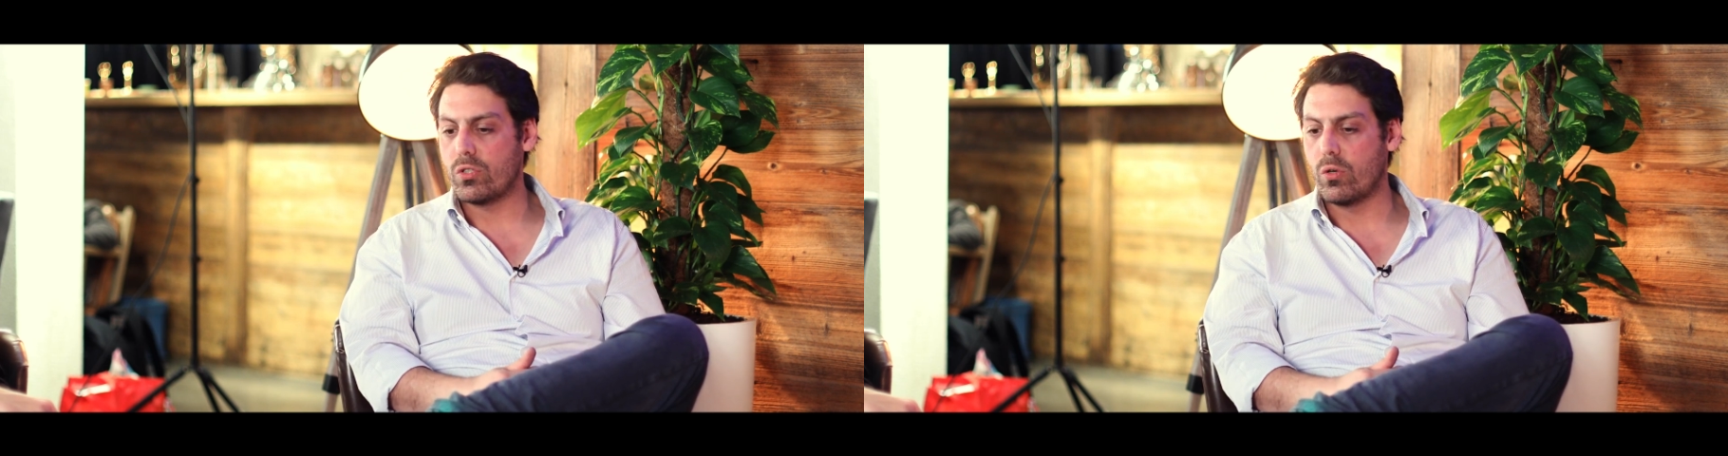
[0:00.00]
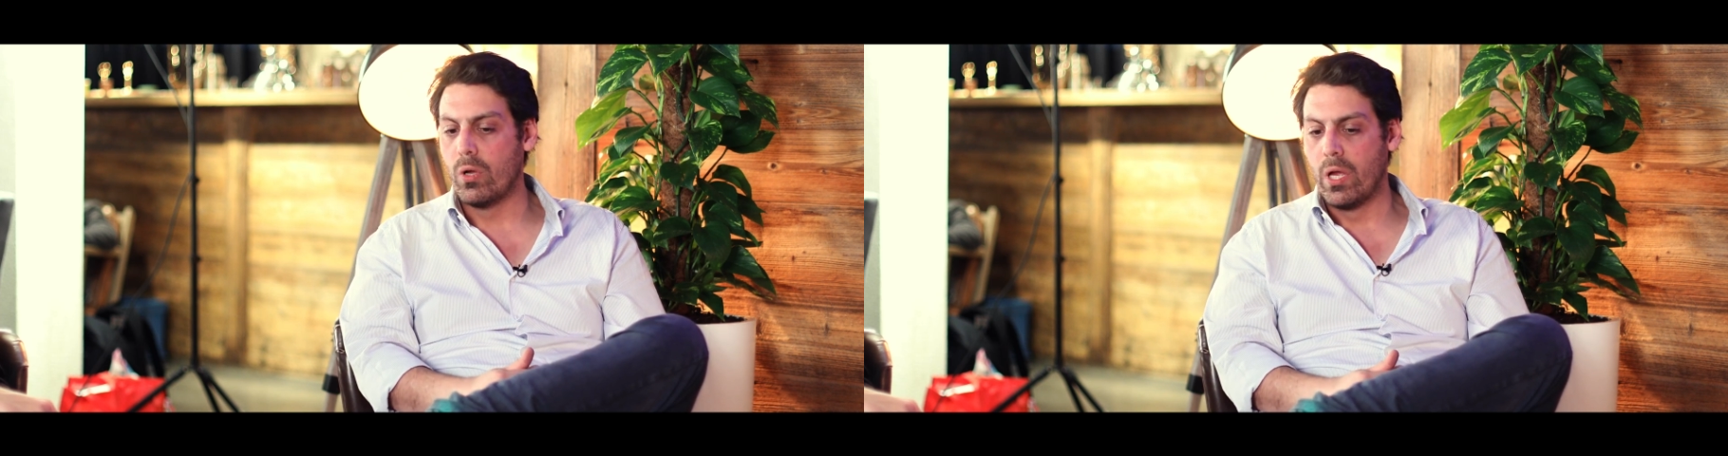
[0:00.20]

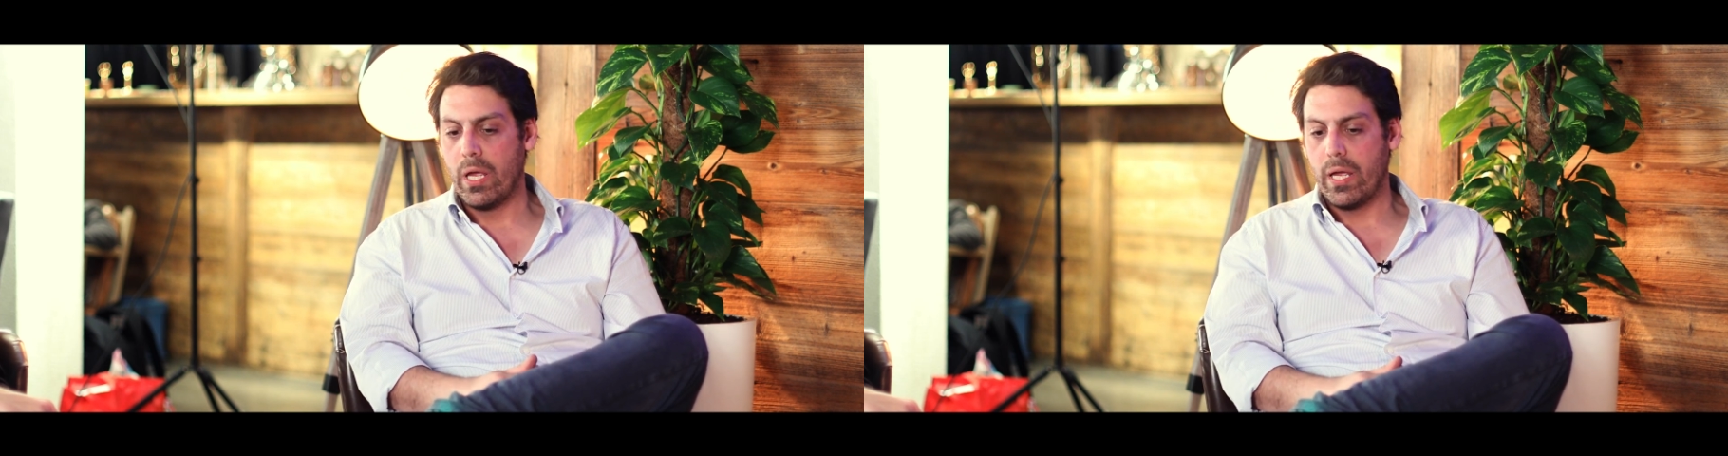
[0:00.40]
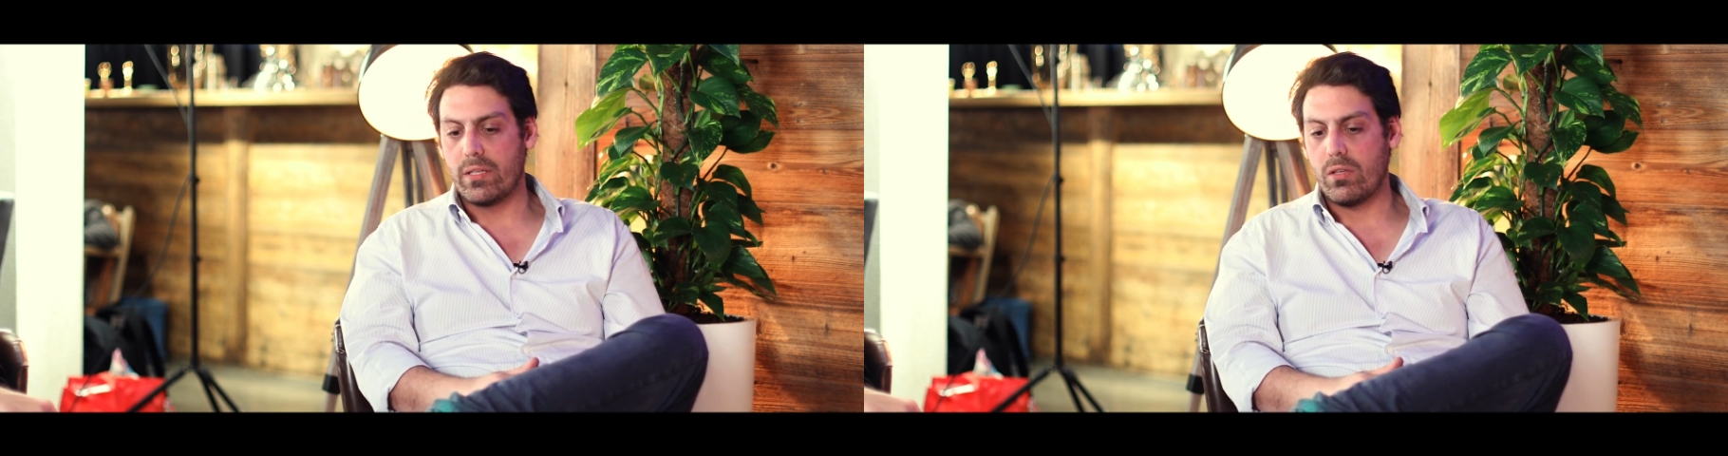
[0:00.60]
So
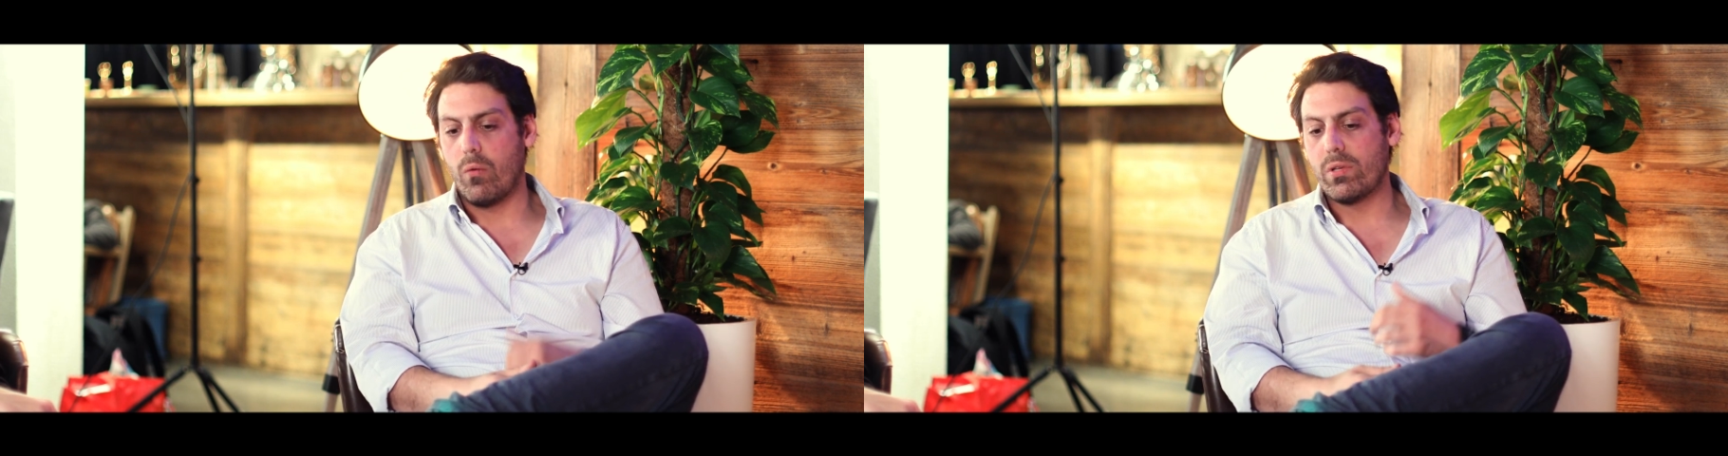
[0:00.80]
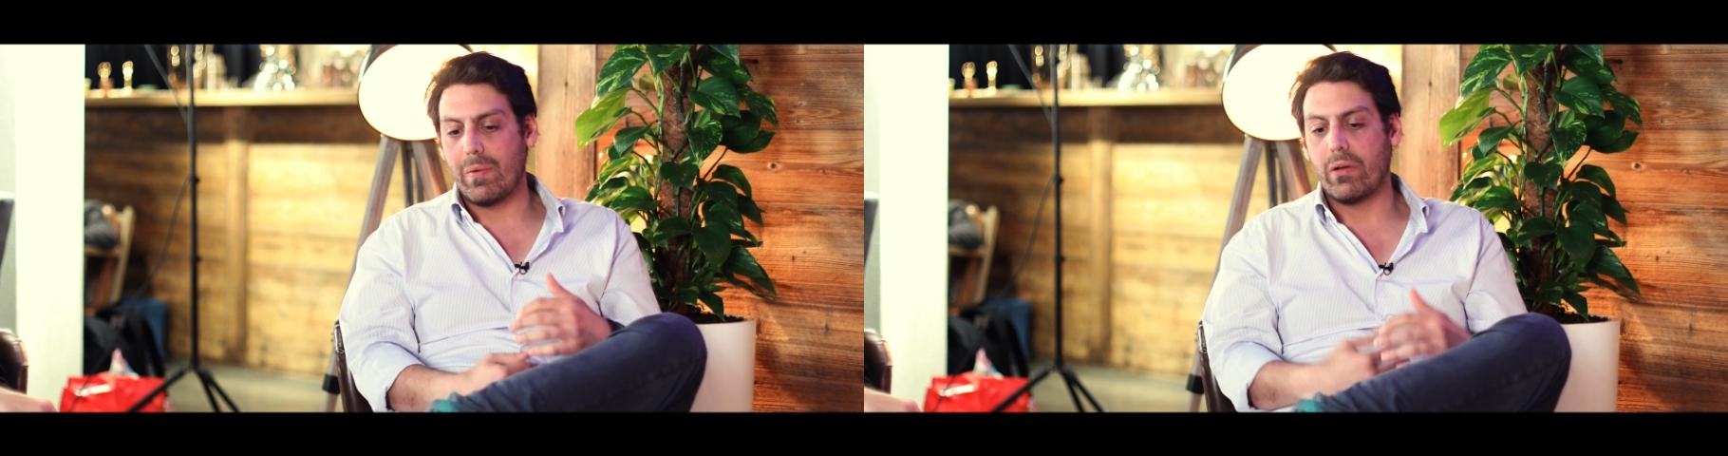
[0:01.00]
it's
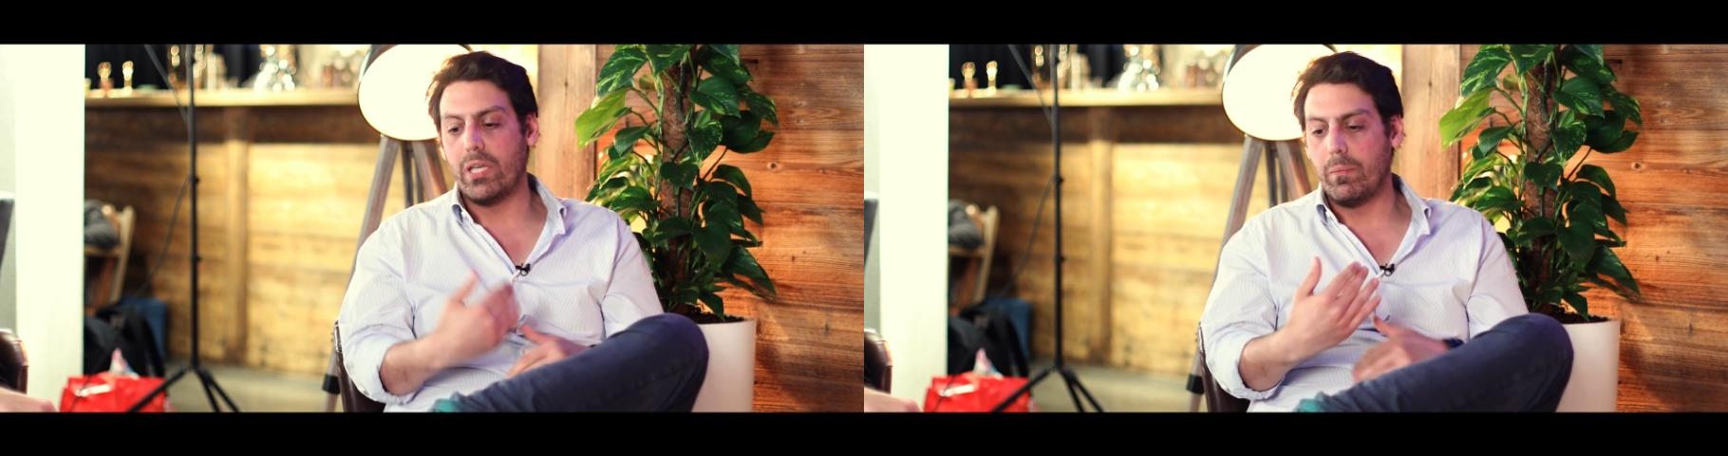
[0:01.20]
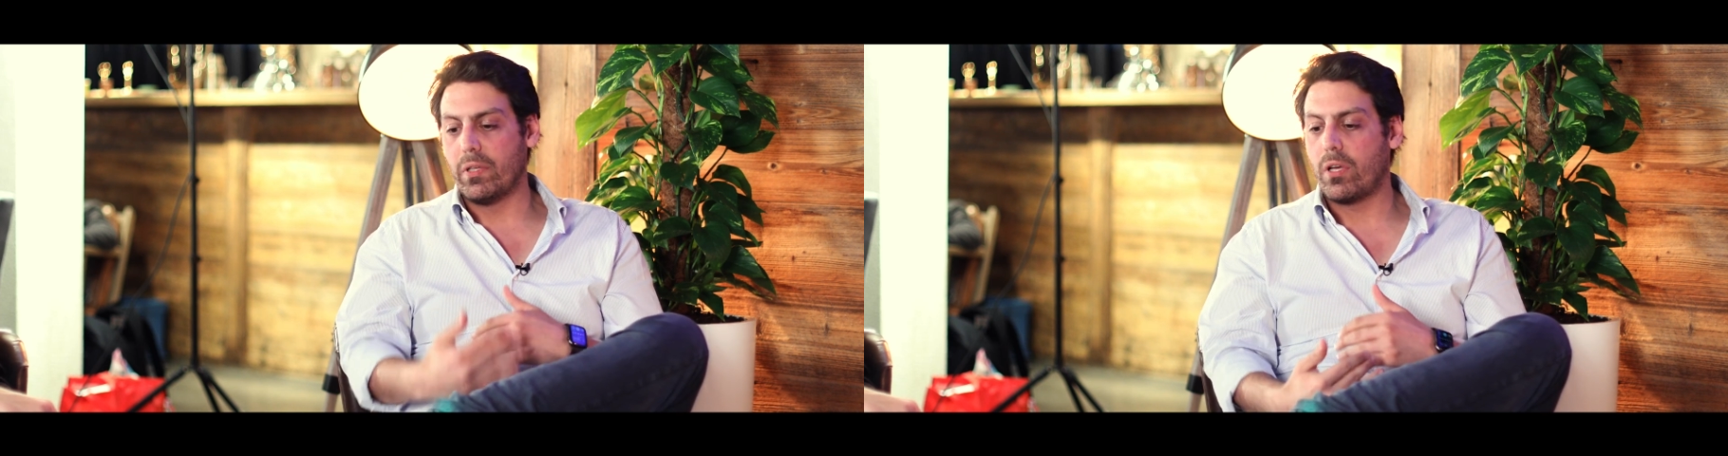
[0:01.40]
always about
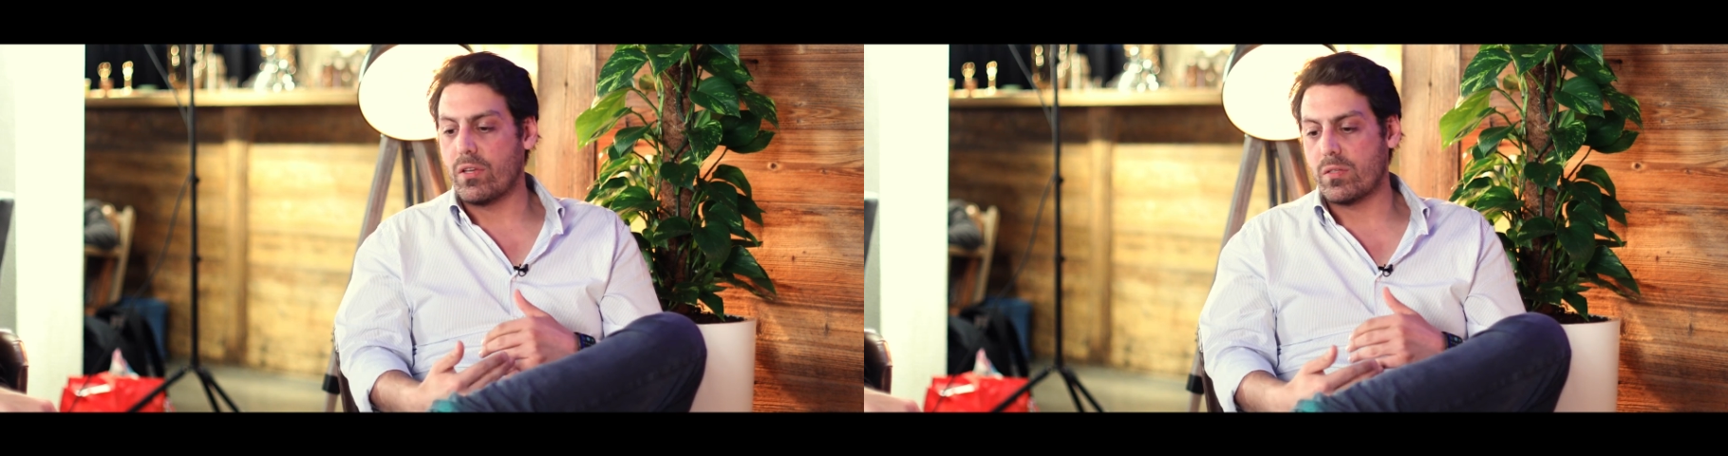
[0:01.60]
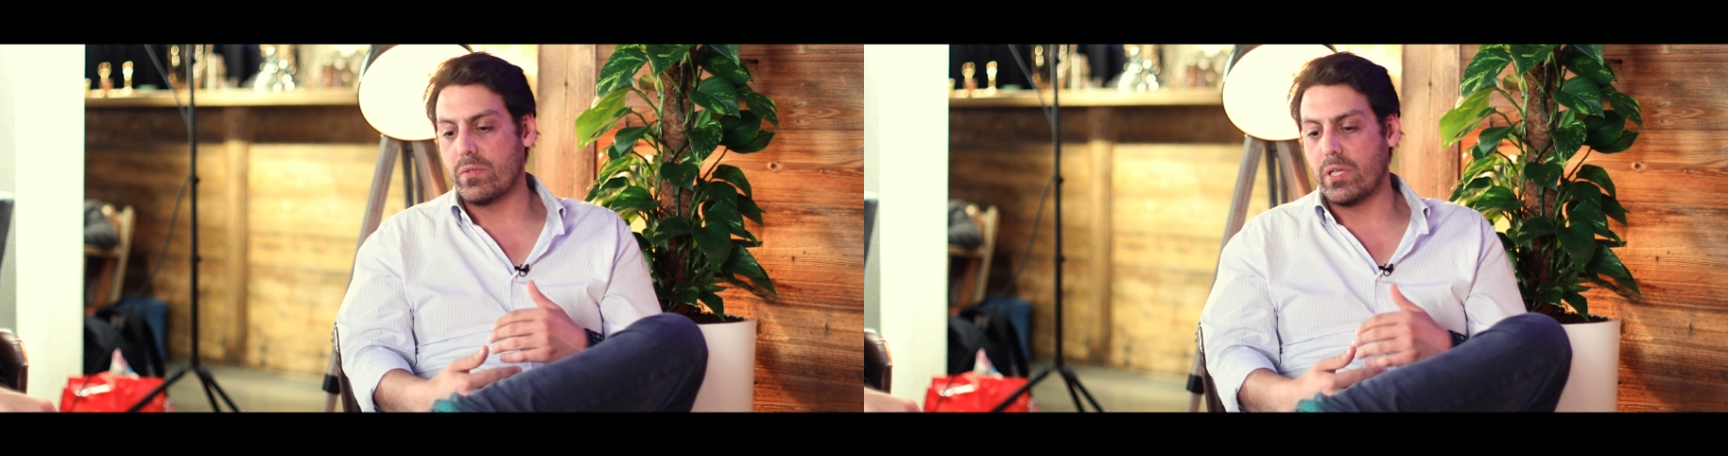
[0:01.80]
keeping customers